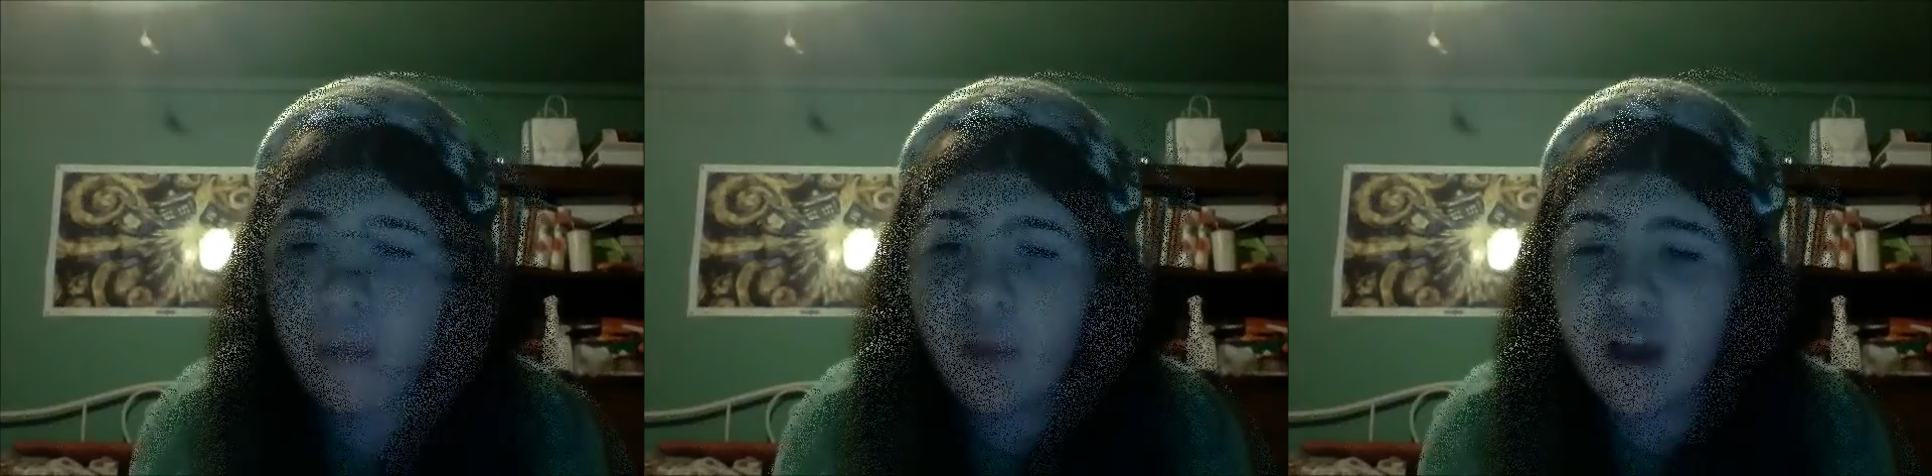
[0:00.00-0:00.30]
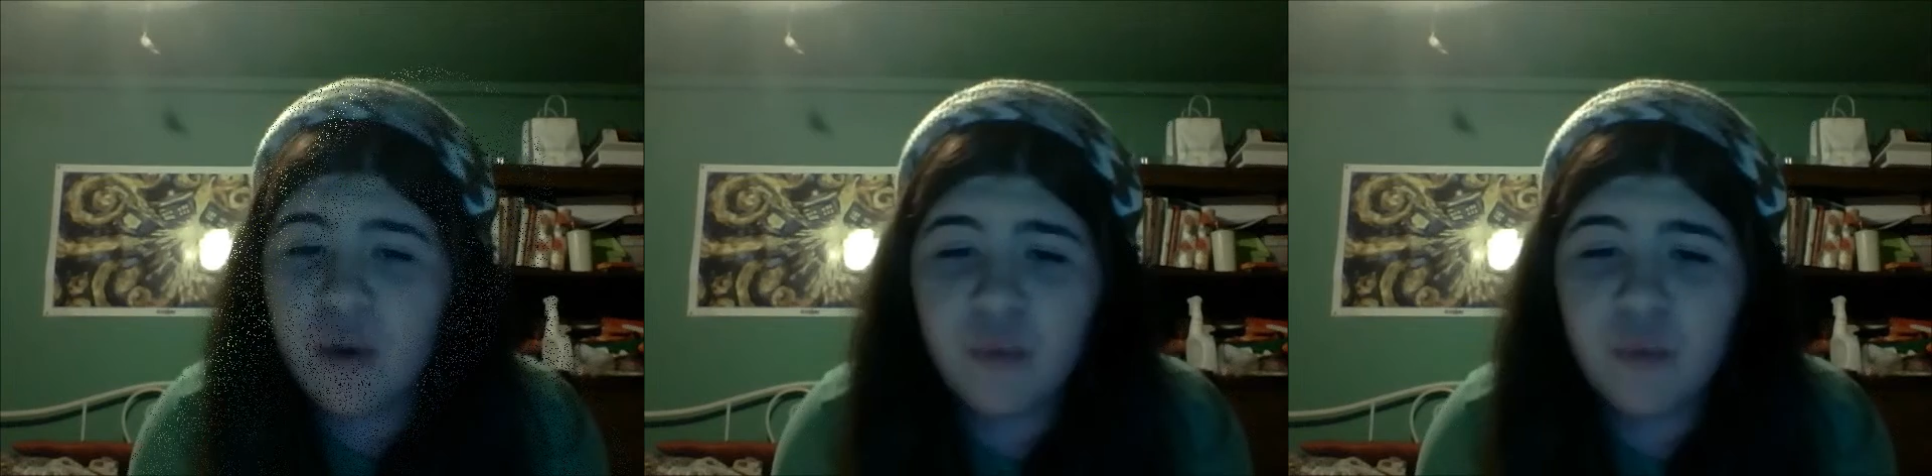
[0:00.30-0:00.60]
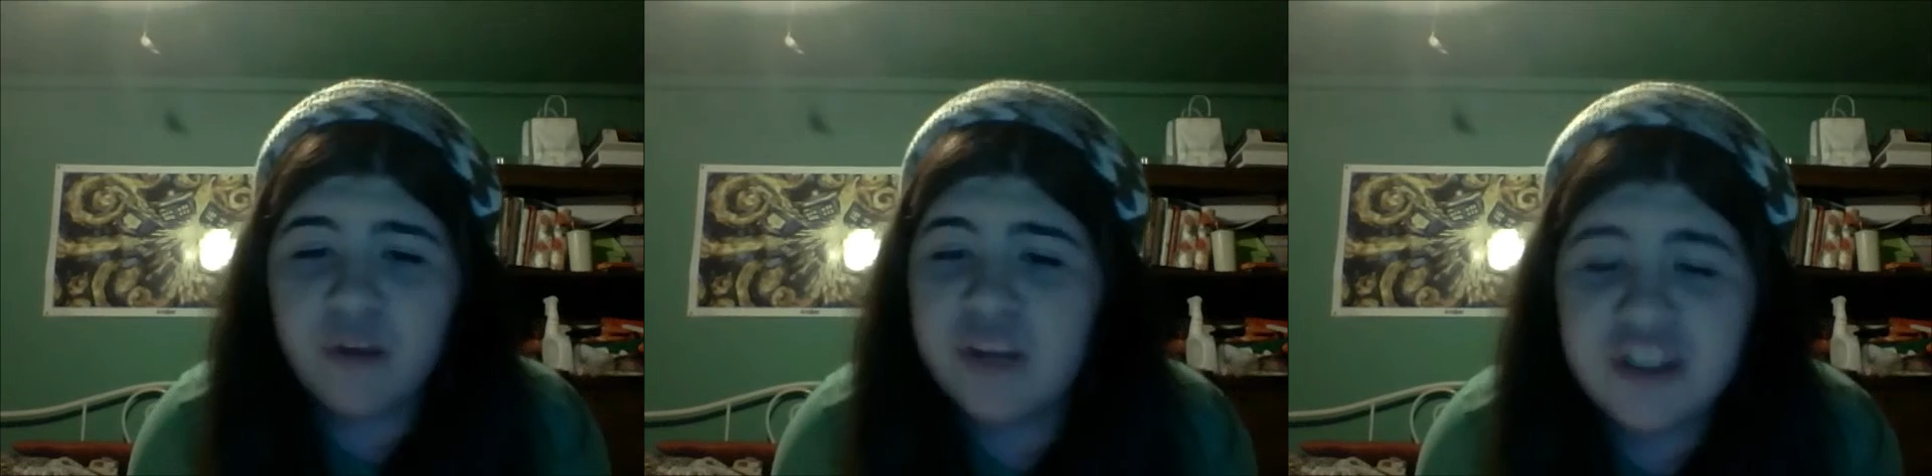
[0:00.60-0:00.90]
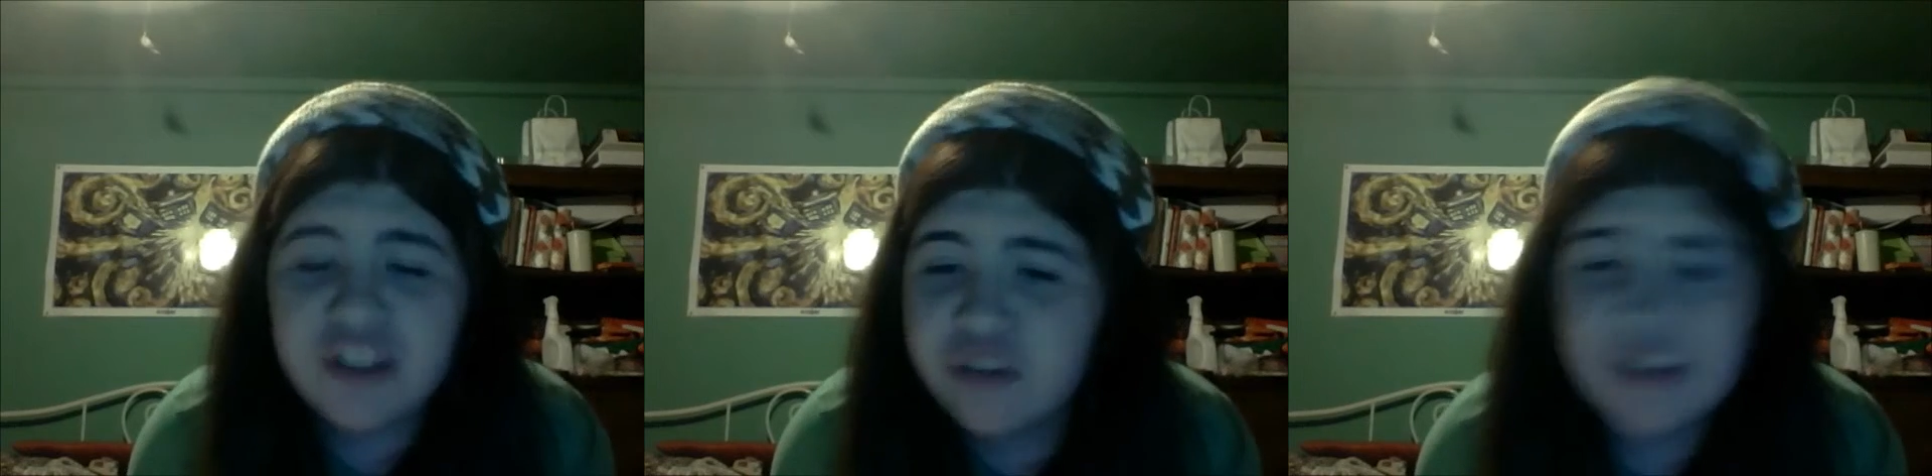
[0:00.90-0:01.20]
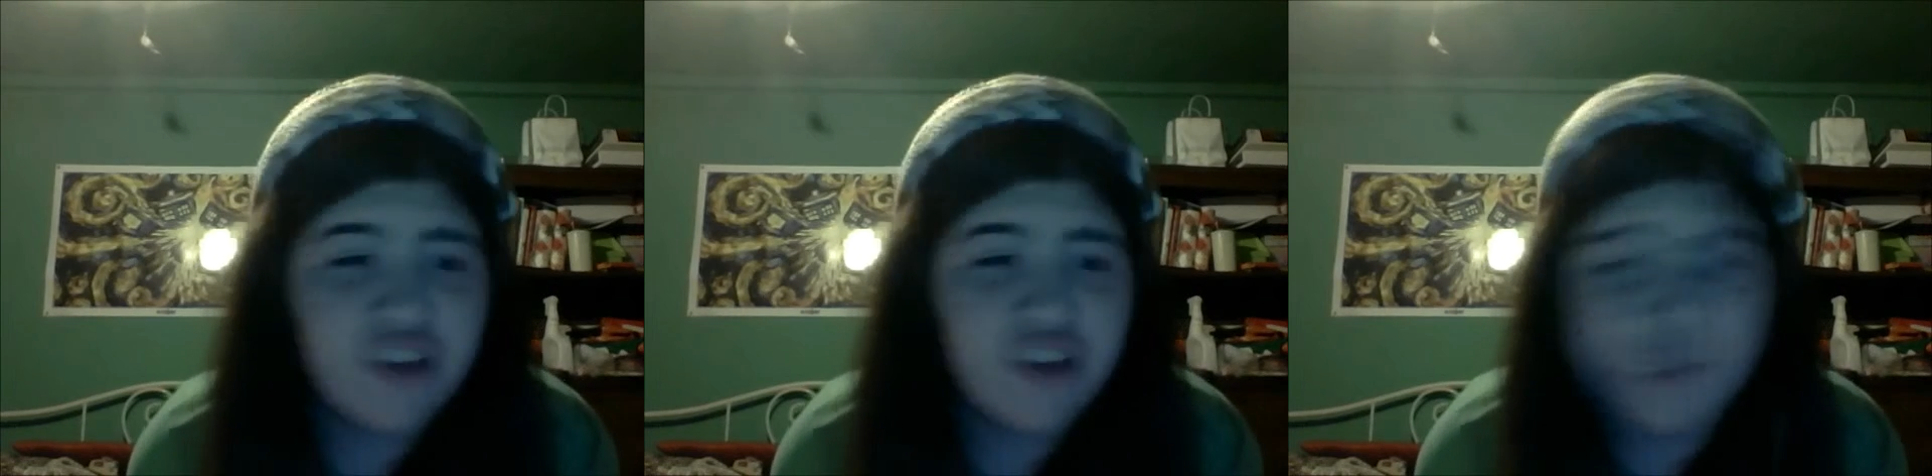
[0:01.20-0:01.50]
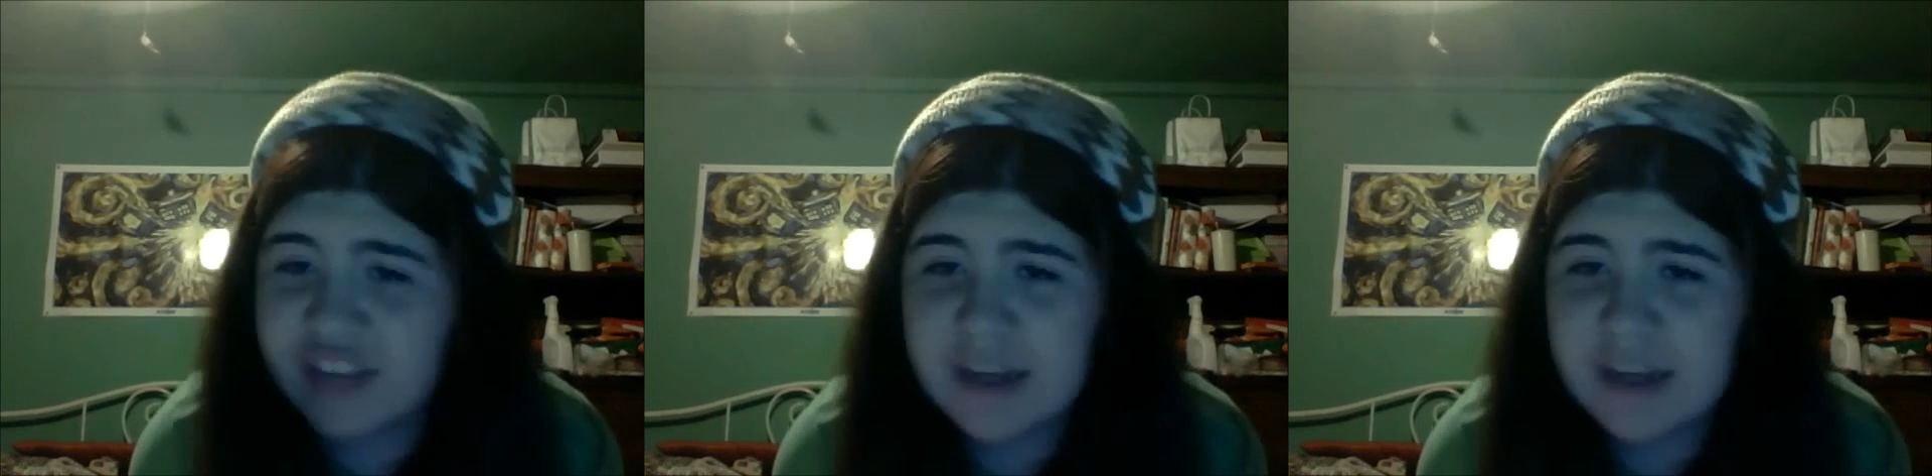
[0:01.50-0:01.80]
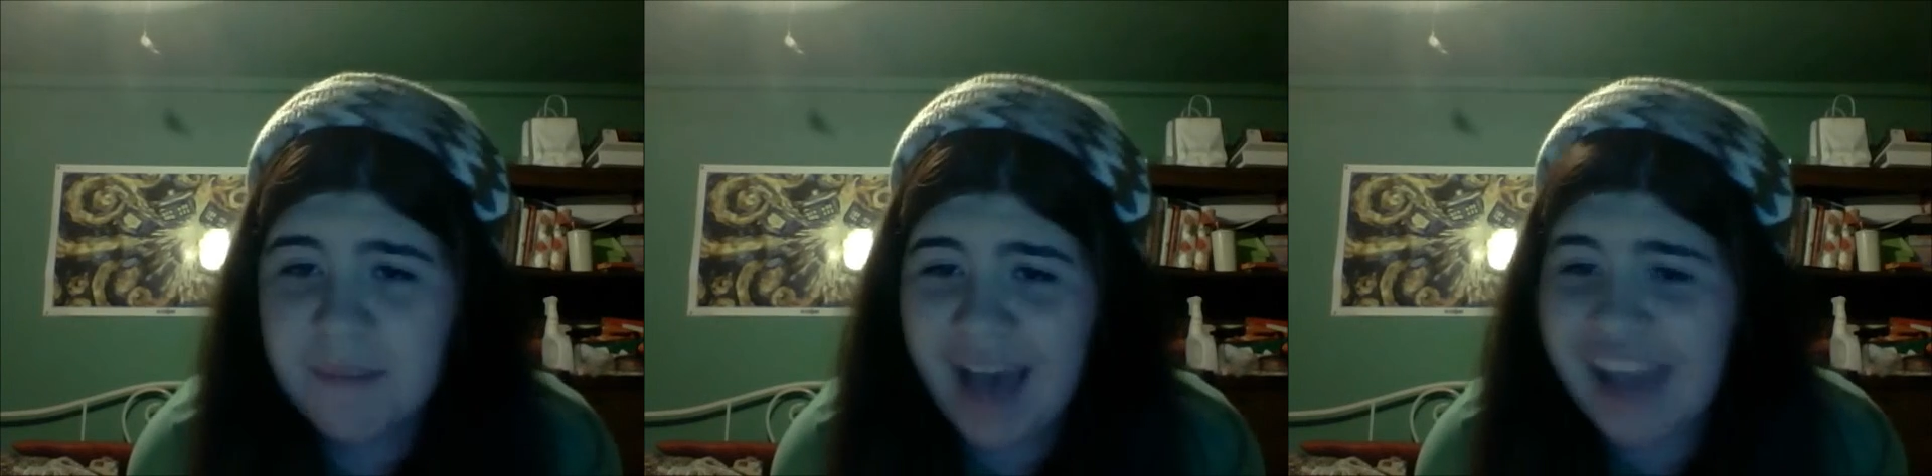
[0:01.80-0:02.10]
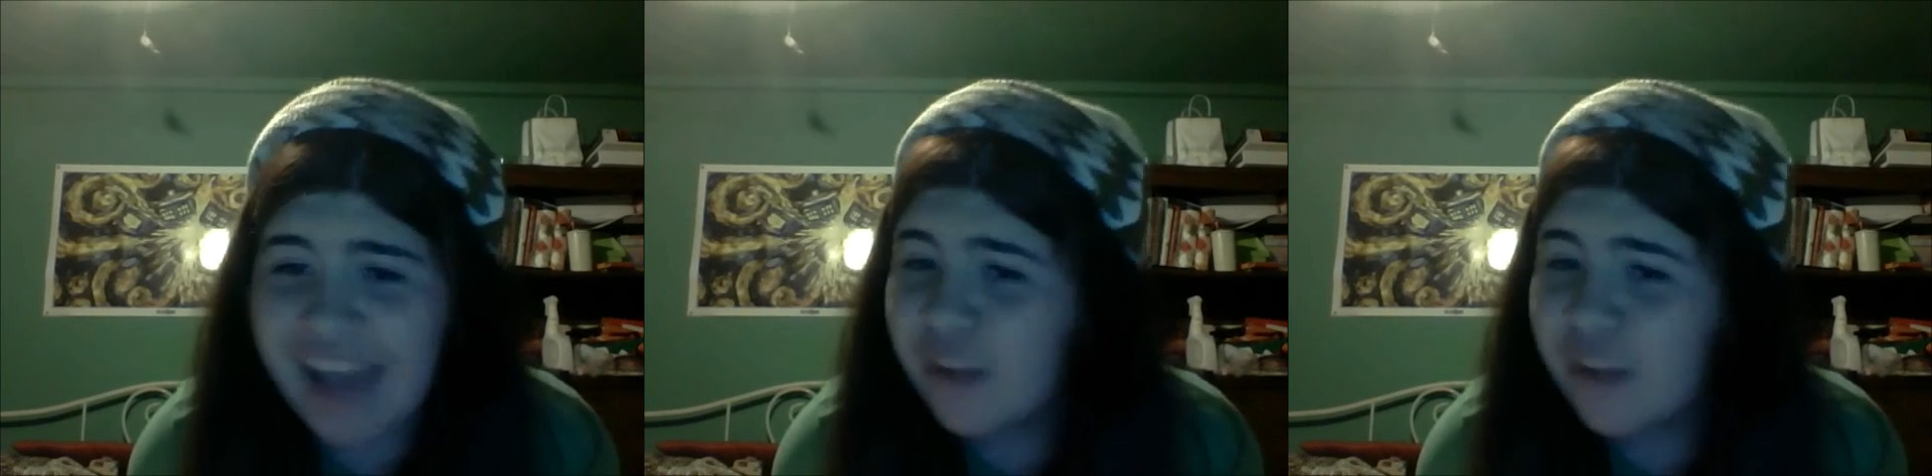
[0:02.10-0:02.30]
What are you doing? Don't send her back!